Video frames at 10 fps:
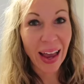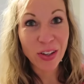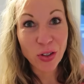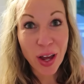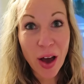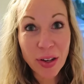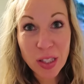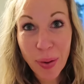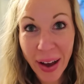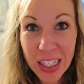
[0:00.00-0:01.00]
I don't know how
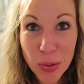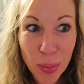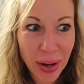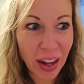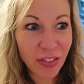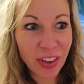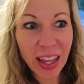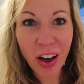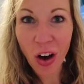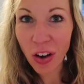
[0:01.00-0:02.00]
it's possible, but I feel
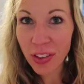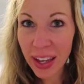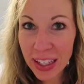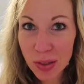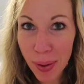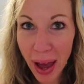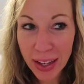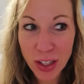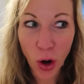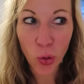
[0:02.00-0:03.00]
like all of the kids'
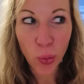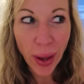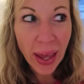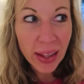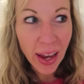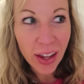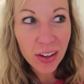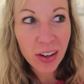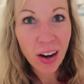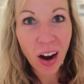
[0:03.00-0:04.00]
bags are way
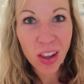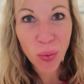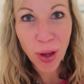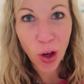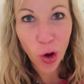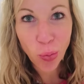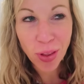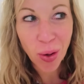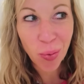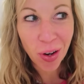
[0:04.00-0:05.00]
lighter on the way home
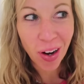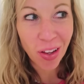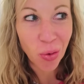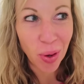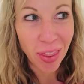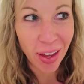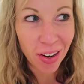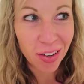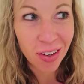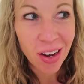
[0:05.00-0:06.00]
than they were on the way
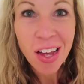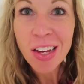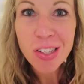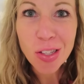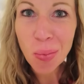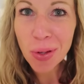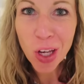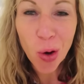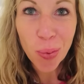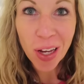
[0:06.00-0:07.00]
there. So I'm
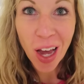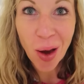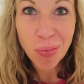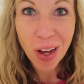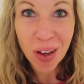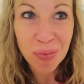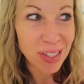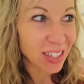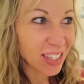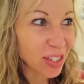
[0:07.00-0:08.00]
really hoping I'm not
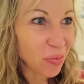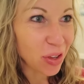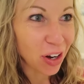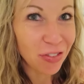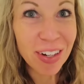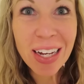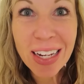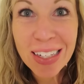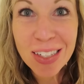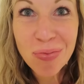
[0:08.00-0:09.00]
missing something or
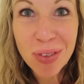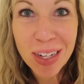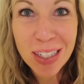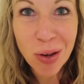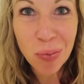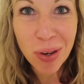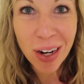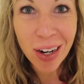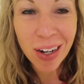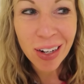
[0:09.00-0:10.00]
forgetting something
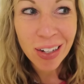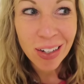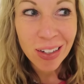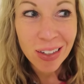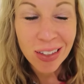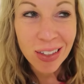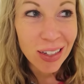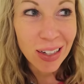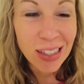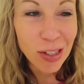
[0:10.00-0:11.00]
somewhere
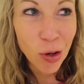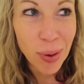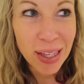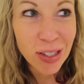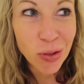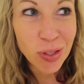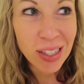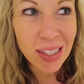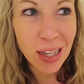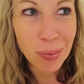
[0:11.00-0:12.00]
because it makes no
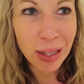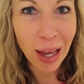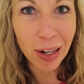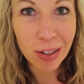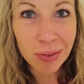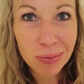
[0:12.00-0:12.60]
sense that they'd be lighter.